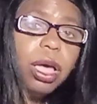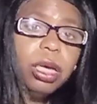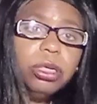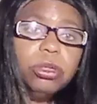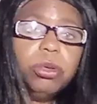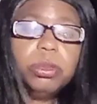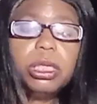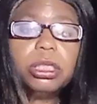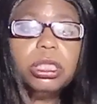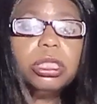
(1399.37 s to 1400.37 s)

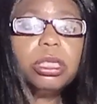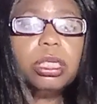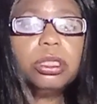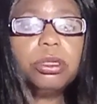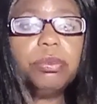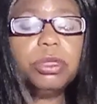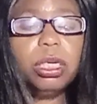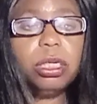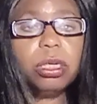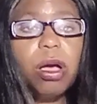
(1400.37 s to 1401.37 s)
because they started serving
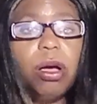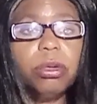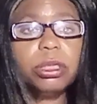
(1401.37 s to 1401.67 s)
other gods.